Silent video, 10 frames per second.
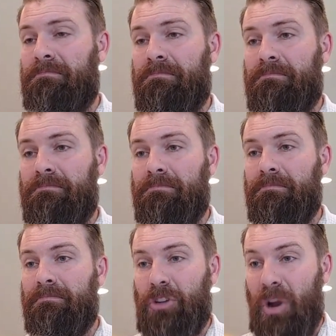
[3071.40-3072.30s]

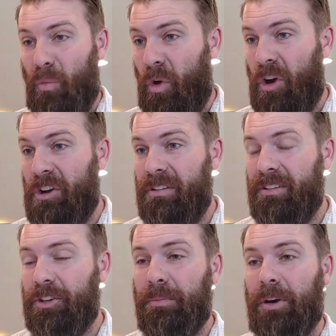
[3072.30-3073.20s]
There's not one
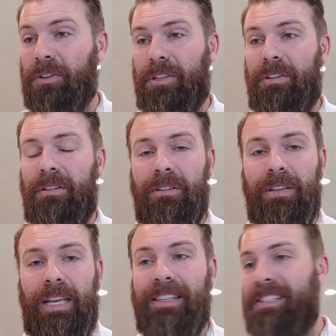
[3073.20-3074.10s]
good person
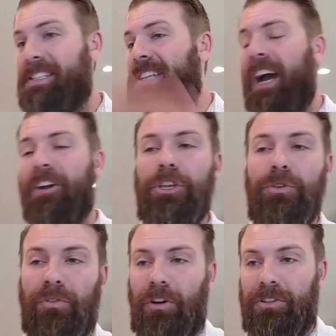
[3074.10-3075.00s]
in this entire
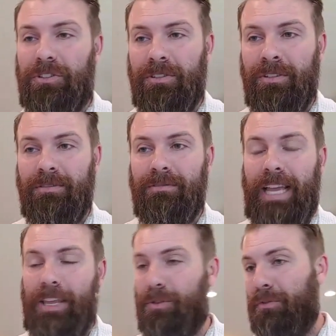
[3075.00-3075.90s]
universe
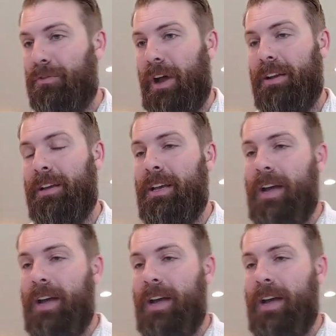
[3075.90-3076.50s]
that you can find.